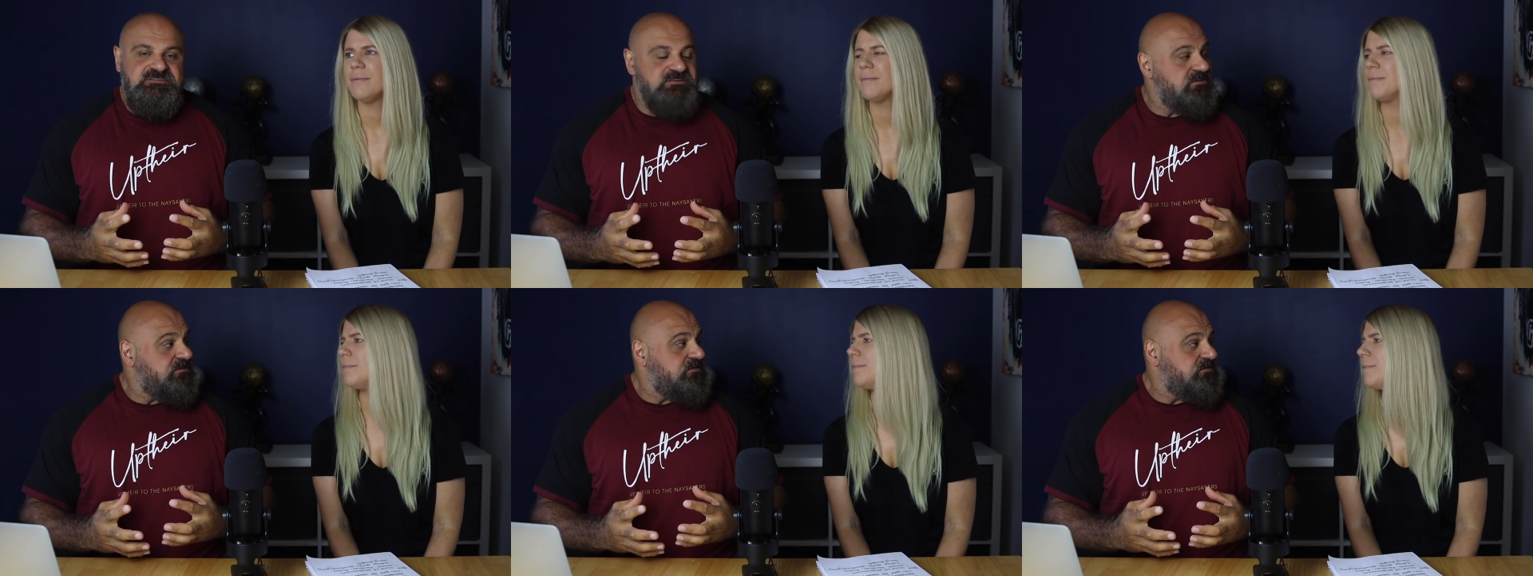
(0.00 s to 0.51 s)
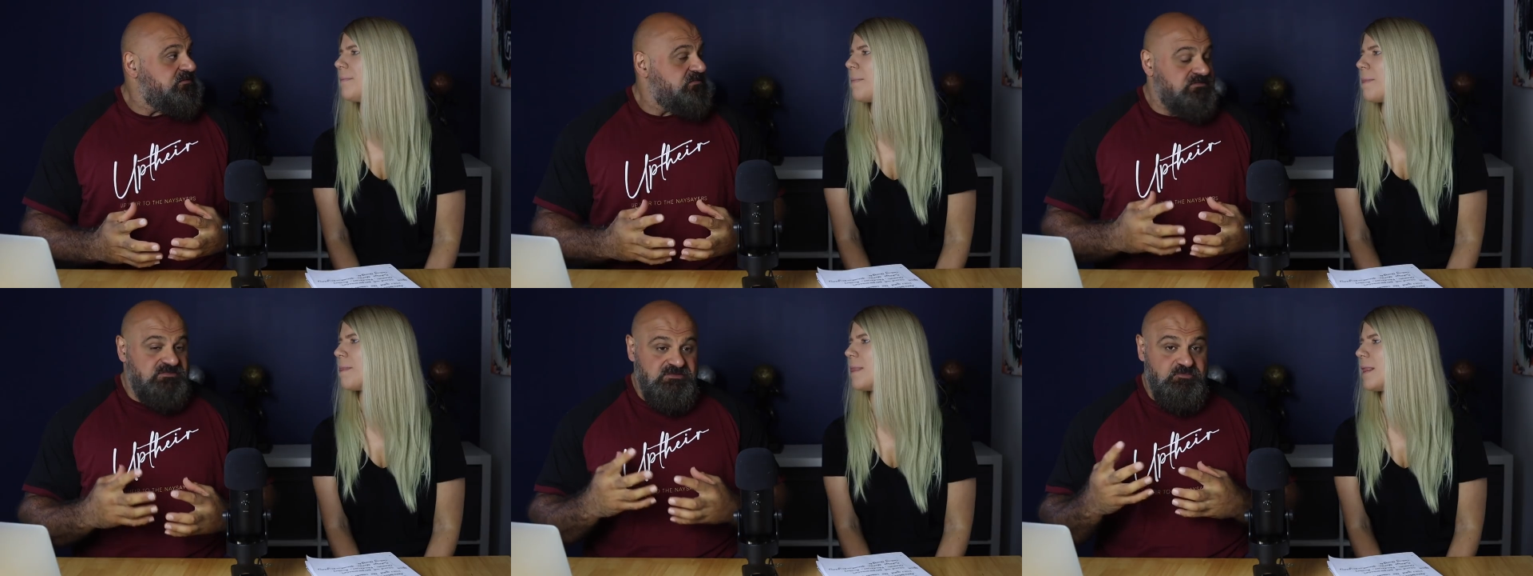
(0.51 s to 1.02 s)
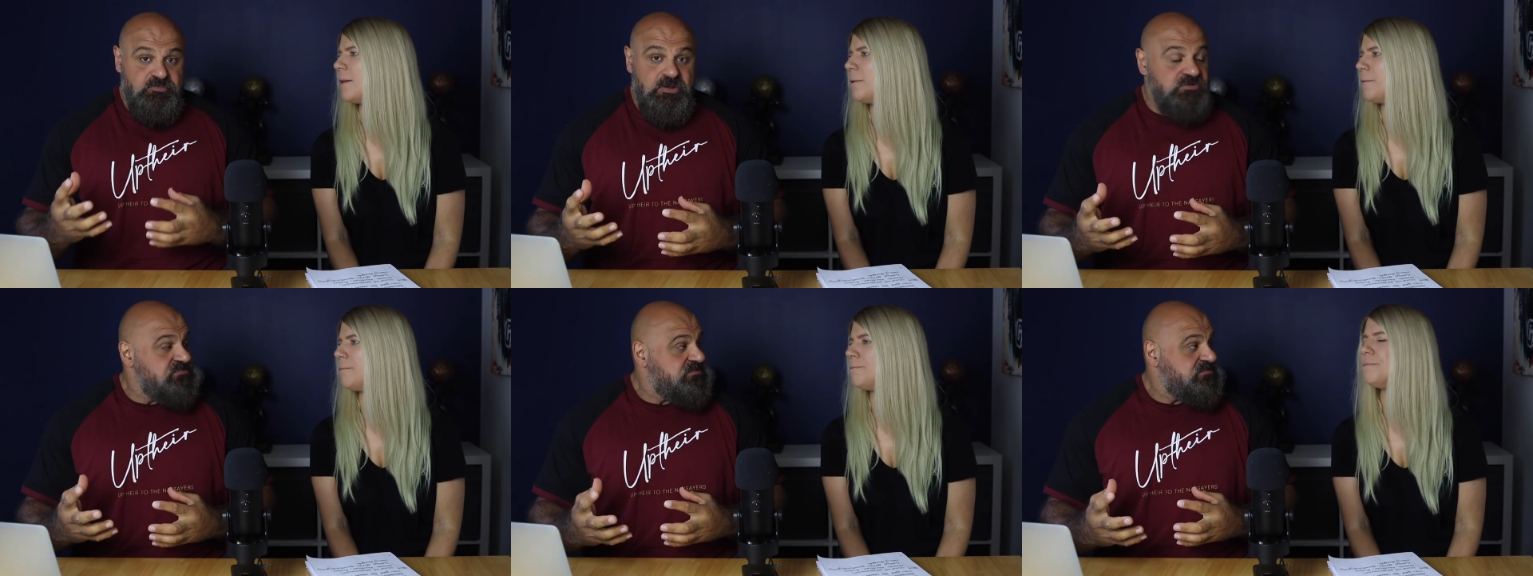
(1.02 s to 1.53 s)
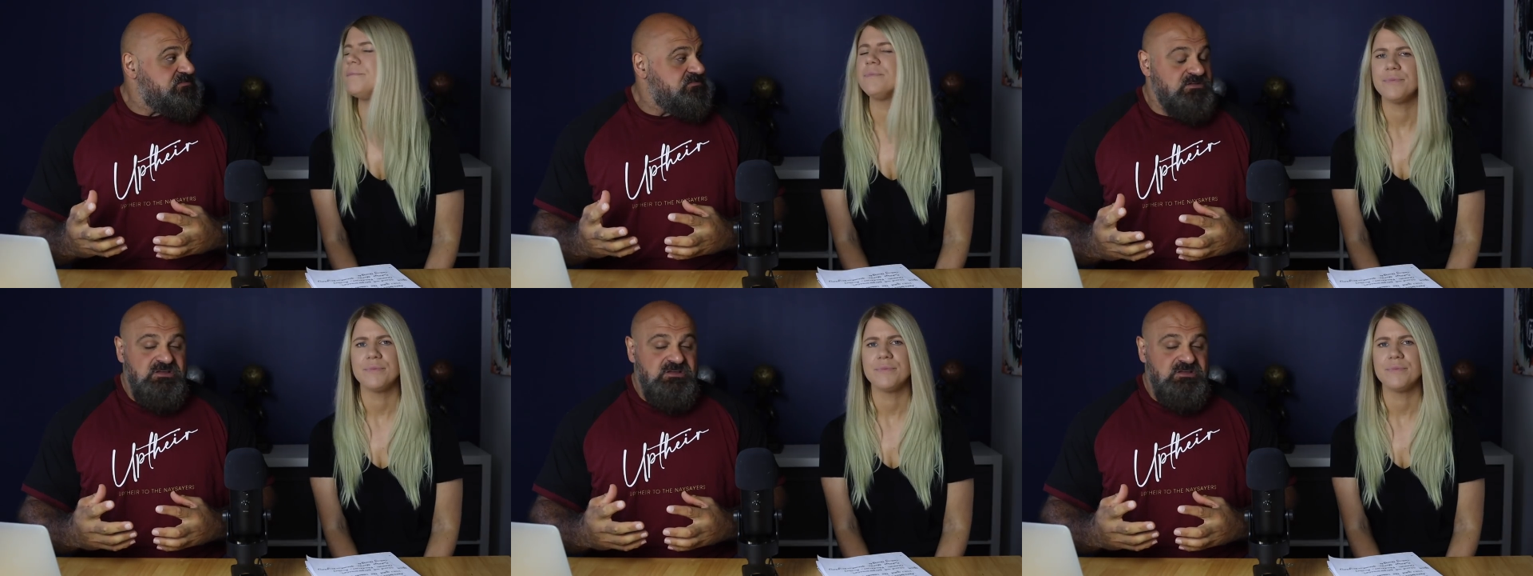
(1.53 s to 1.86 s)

Speaker 1: the to the promoters,